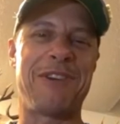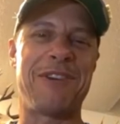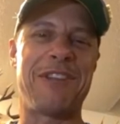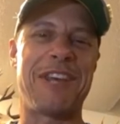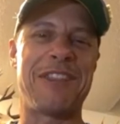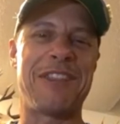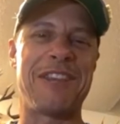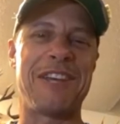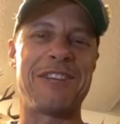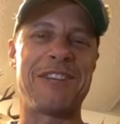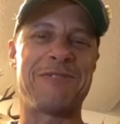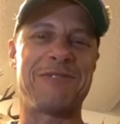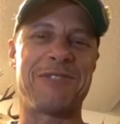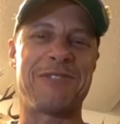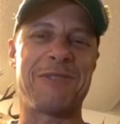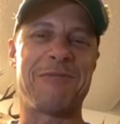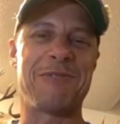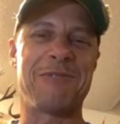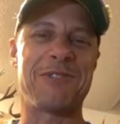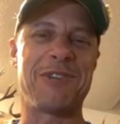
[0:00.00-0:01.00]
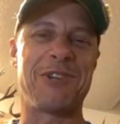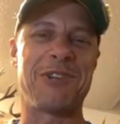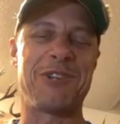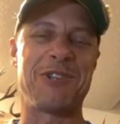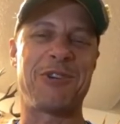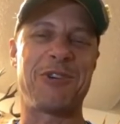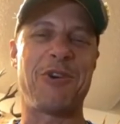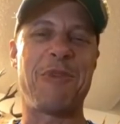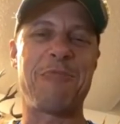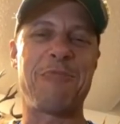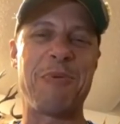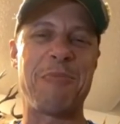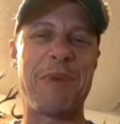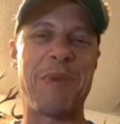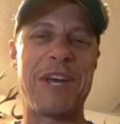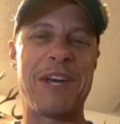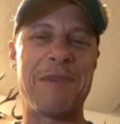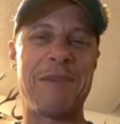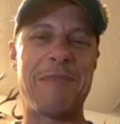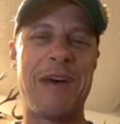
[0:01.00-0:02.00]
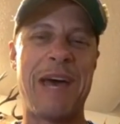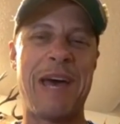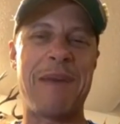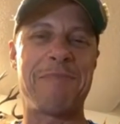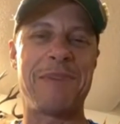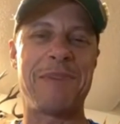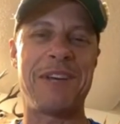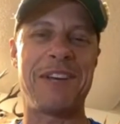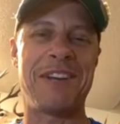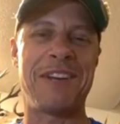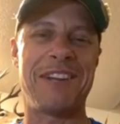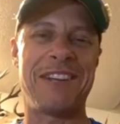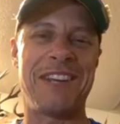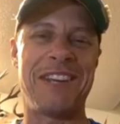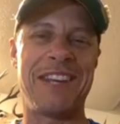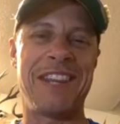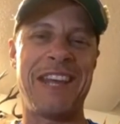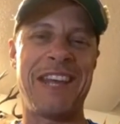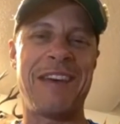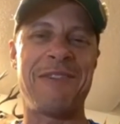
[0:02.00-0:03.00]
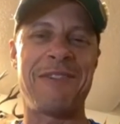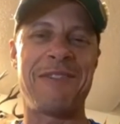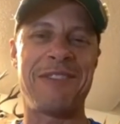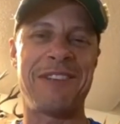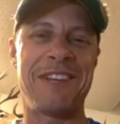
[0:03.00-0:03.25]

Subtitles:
and they think someone's going to show up and make them happy, and that,